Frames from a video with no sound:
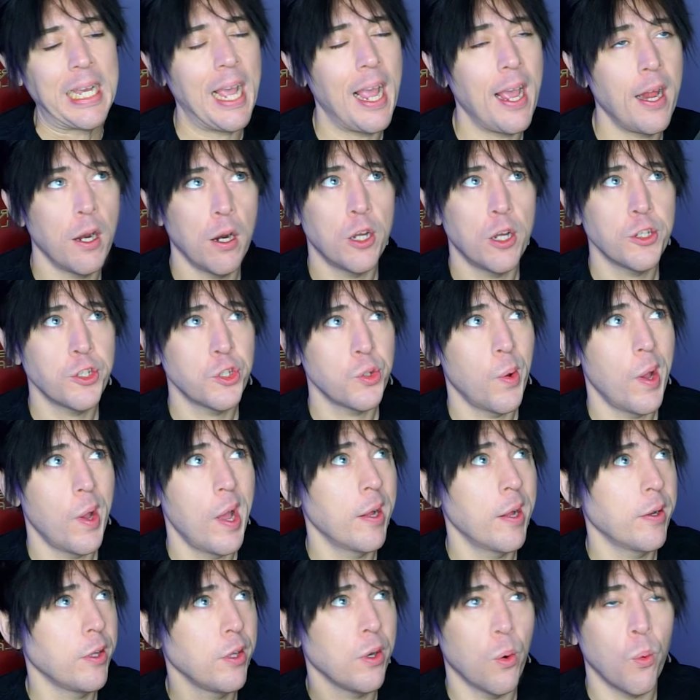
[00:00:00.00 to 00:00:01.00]
And it also
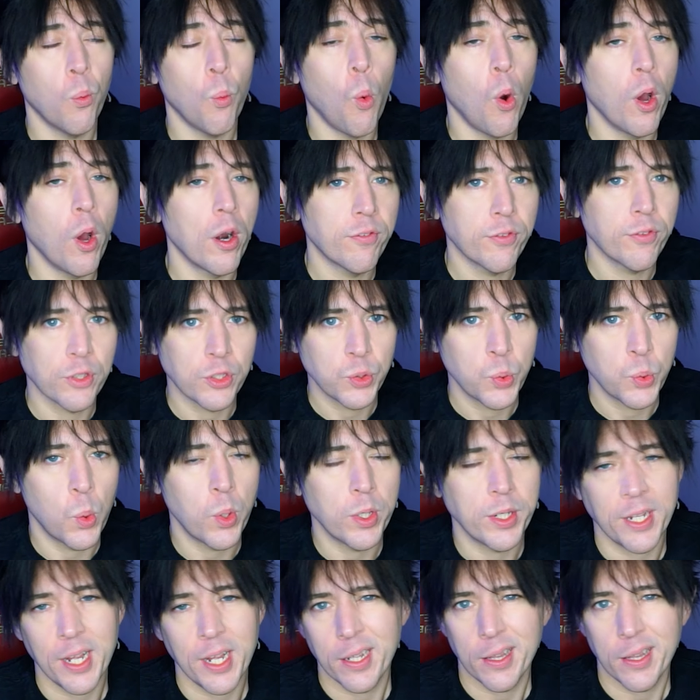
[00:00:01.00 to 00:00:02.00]
had, 1 for
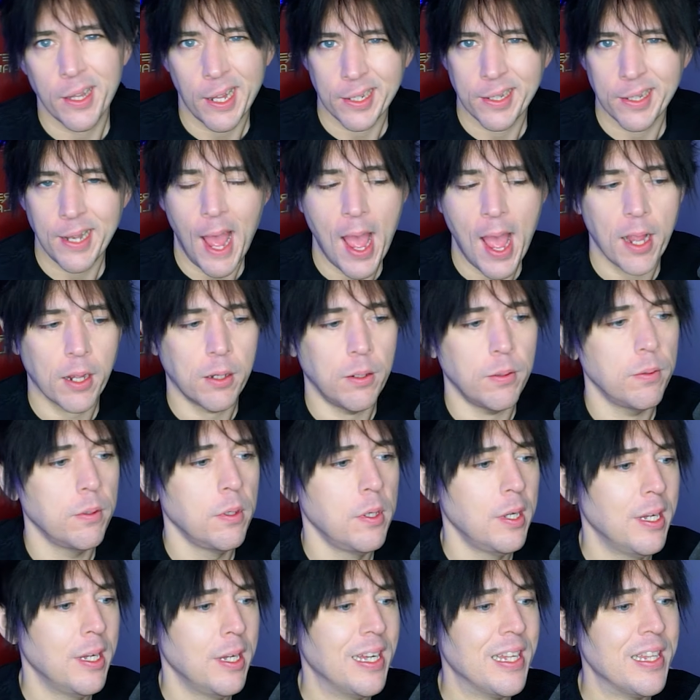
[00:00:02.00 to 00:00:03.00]
20 on like tackle.
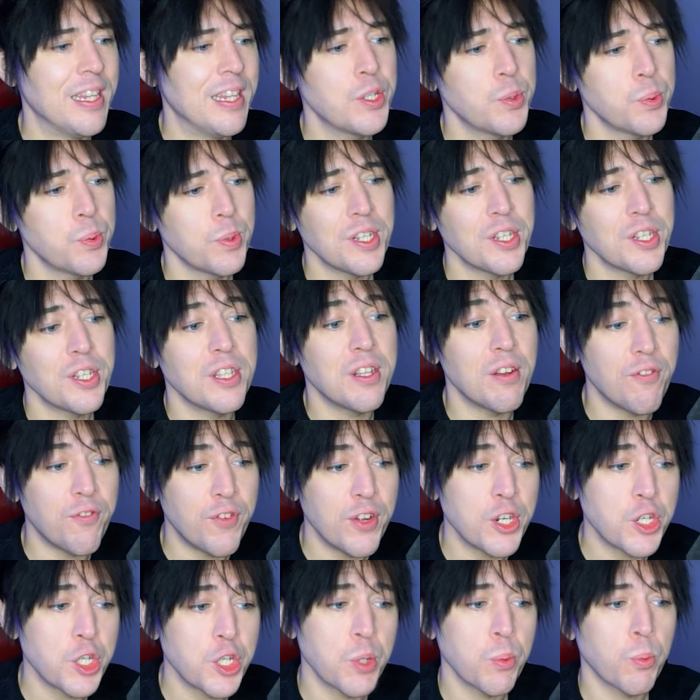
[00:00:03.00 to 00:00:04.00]
This one is
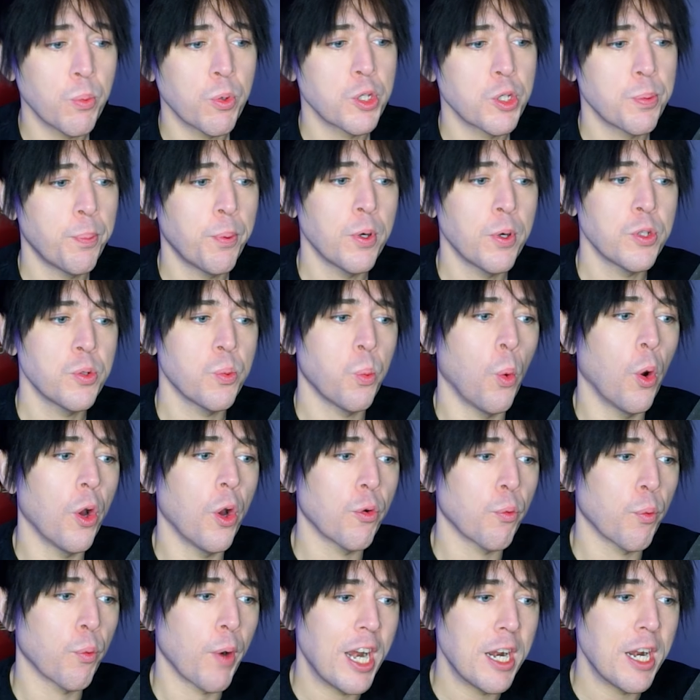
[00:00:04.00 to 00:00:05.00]
Division, which puts
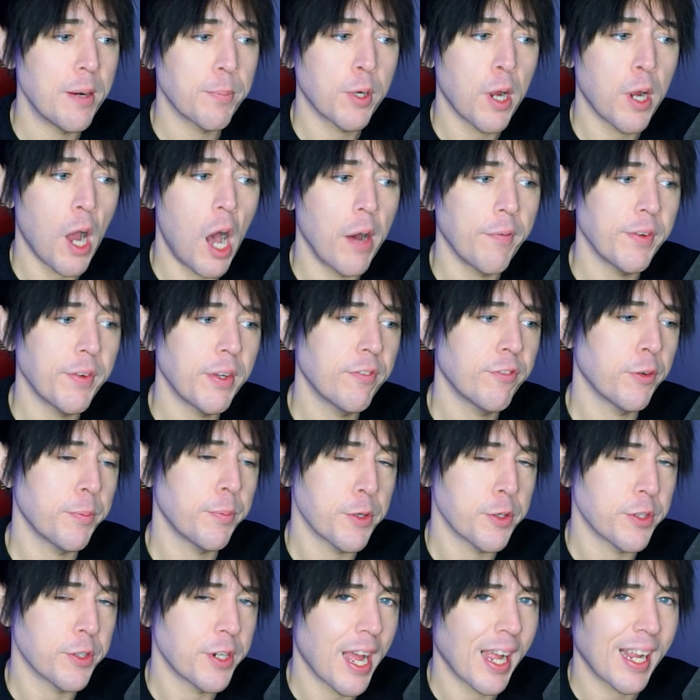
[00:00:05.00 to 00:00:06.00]
1 random Coughing from
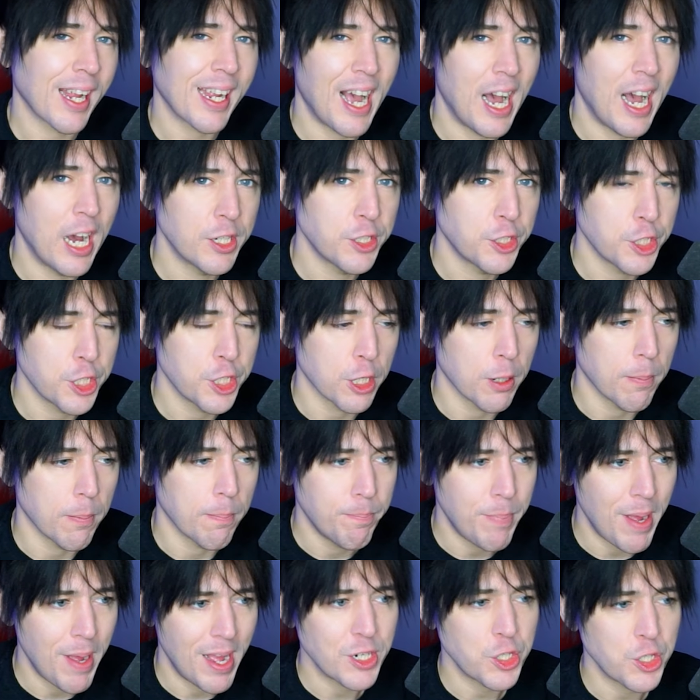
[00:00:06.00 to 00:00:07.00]
your deck onto your
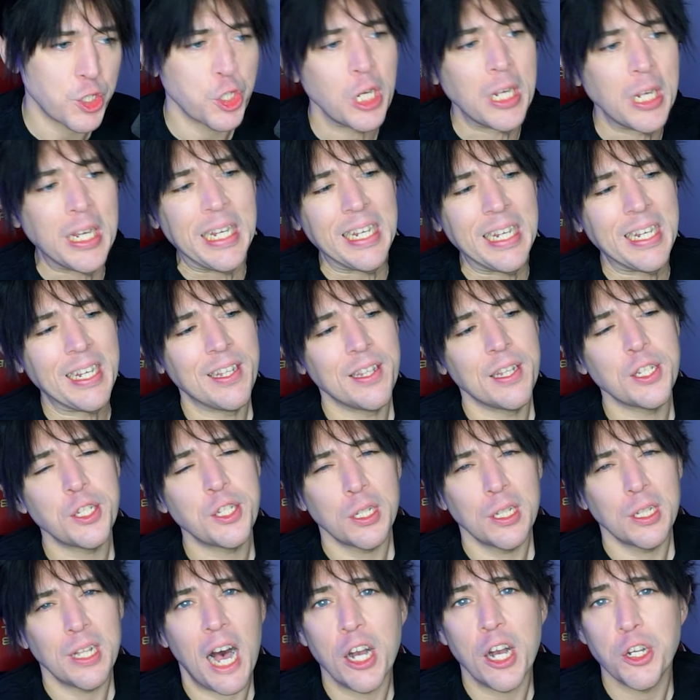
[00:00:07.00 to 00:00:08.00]
bench. This
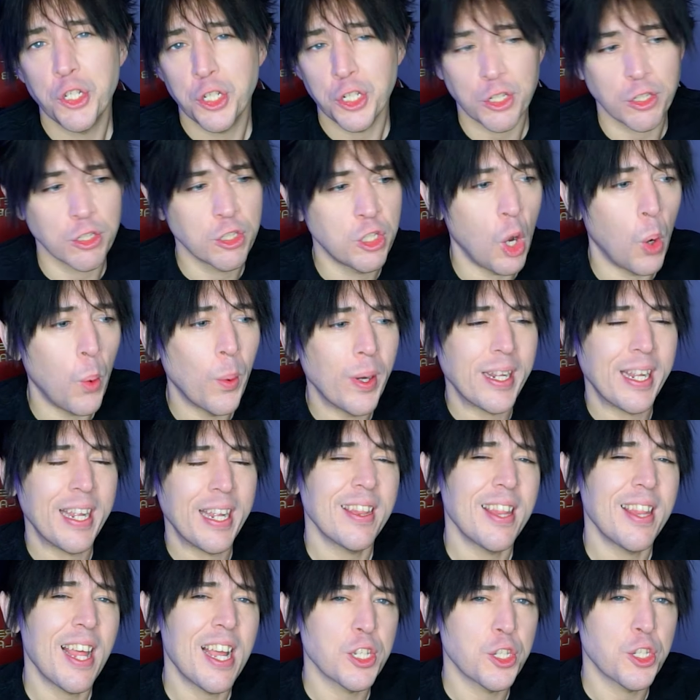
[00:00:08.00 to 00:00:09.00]
allows you to go and
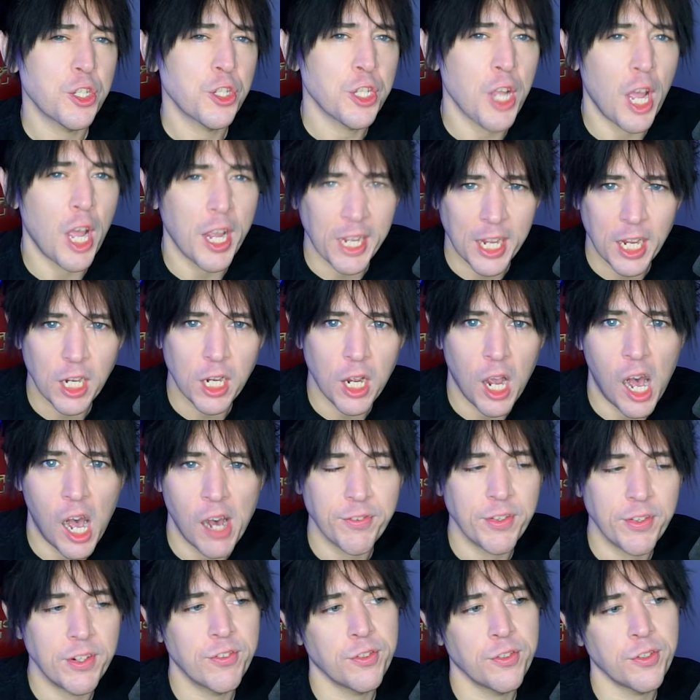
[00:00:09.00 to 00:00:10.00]
get that second
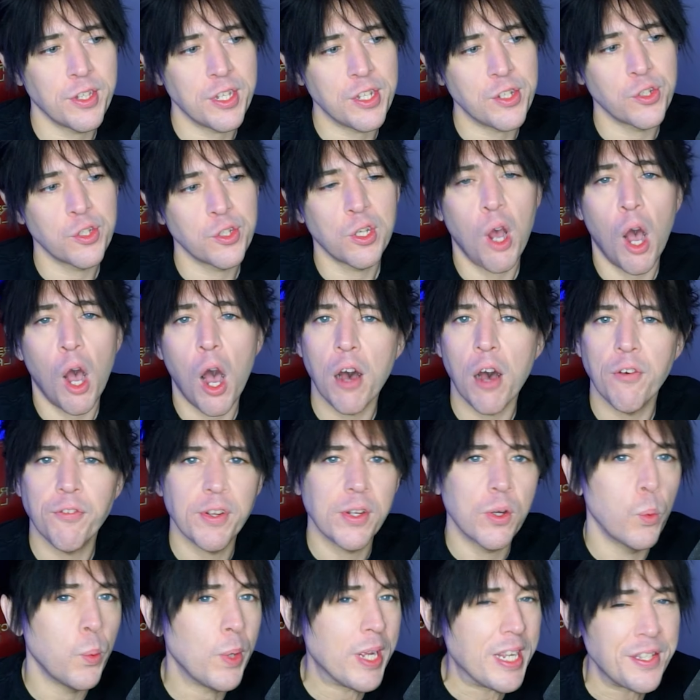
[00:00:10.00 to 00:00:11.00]
Coughing for these
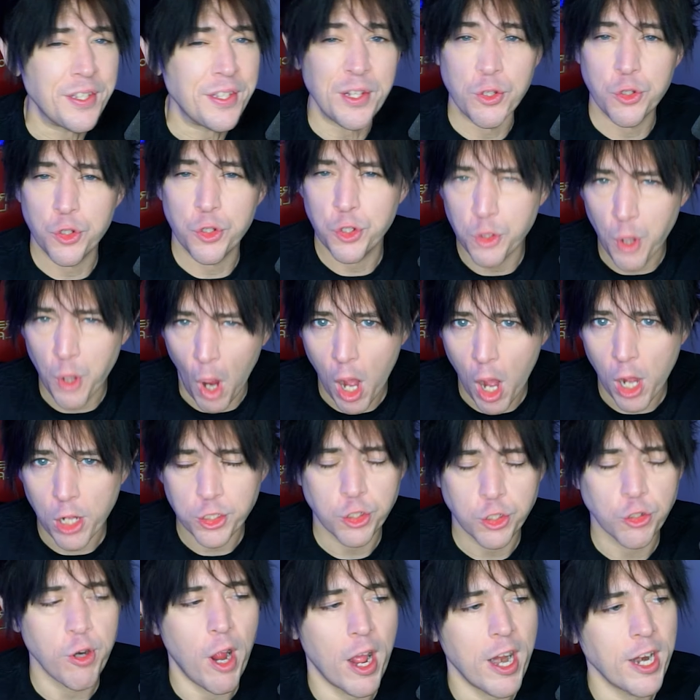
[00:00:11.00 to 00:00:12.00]
Coughing, Wheezing, Stall
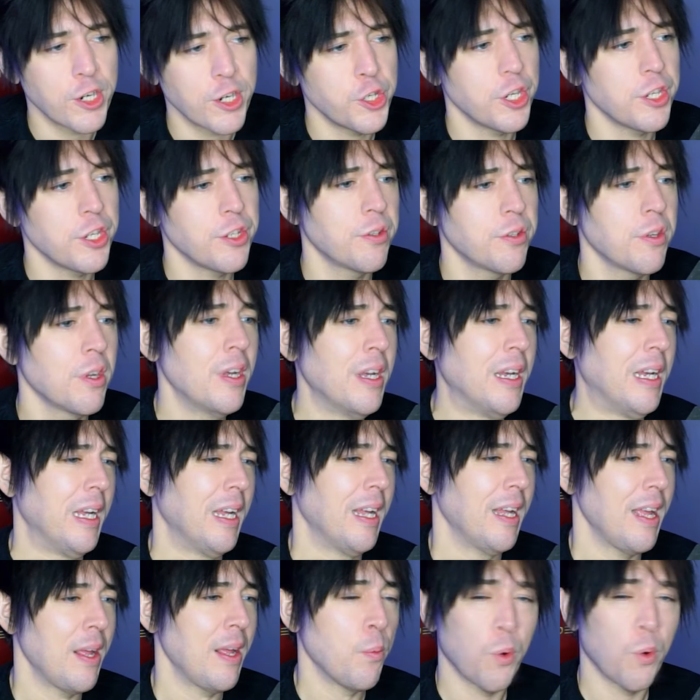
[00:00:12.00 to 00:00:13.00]
strategies.
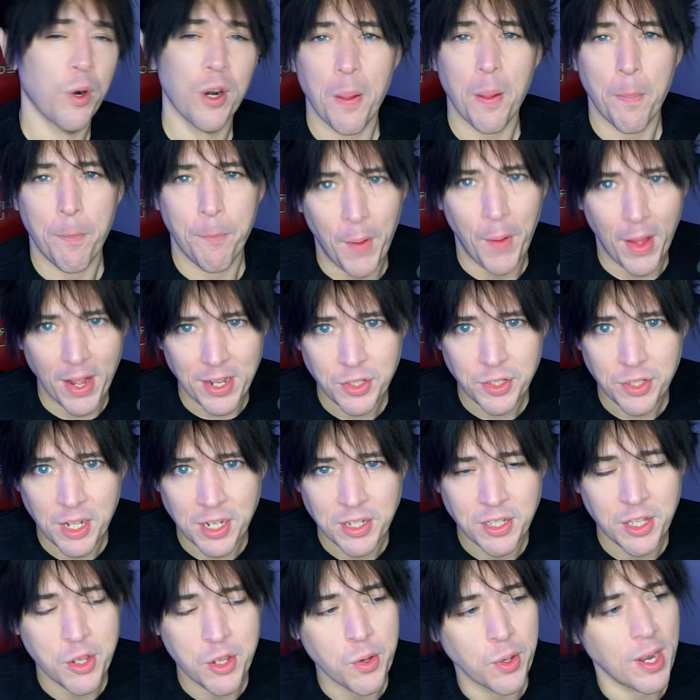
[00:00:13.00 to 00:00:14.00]
And one of the best
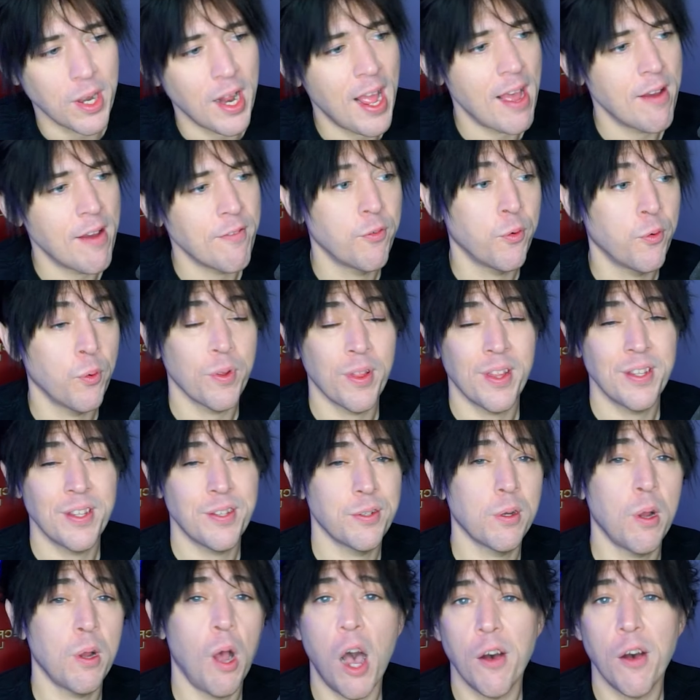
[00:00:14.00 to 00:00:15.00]
things that you can have for
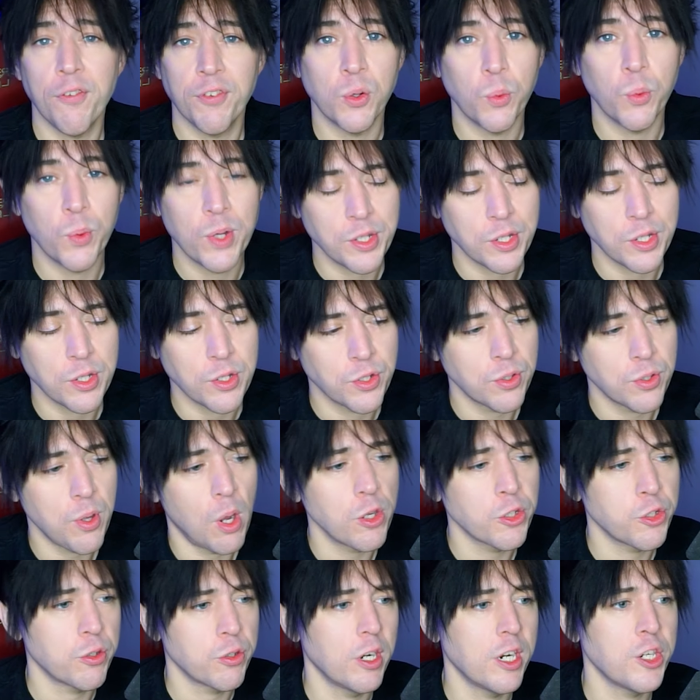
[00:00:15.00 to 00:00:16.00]
this Coughing, Wheezing,
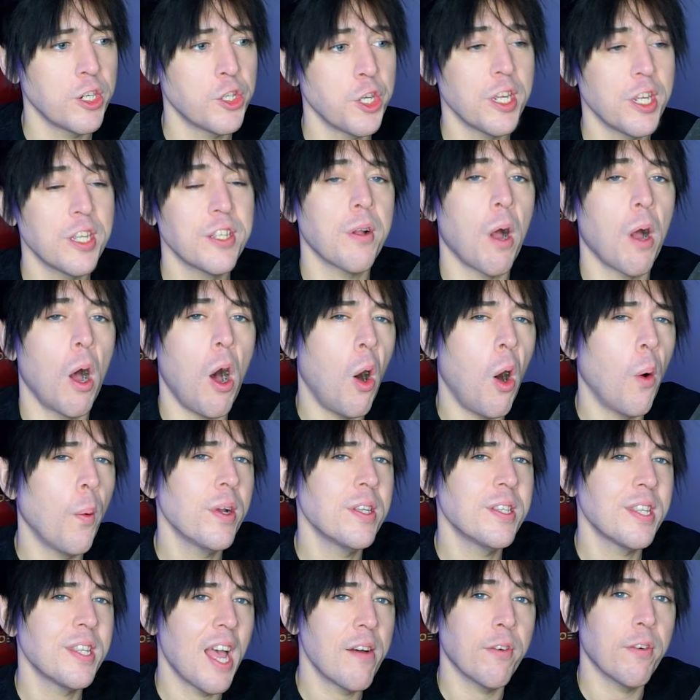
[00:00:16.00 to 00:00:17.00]
Stall strategy is to
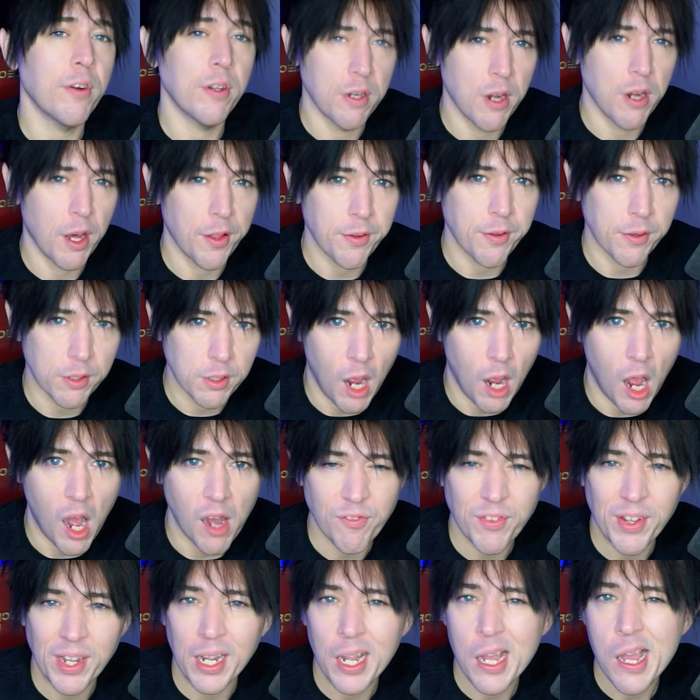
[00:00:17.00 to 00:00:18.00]
always have another
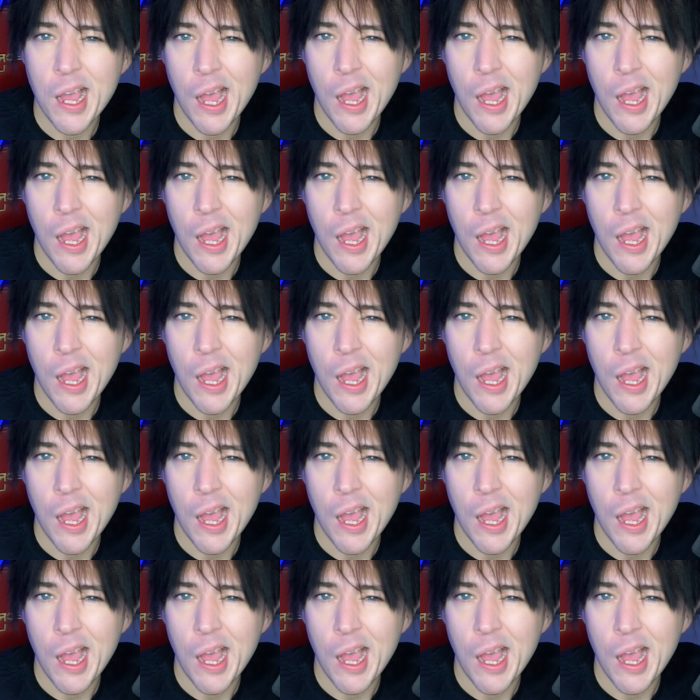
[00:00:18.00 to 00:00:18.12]
Coughing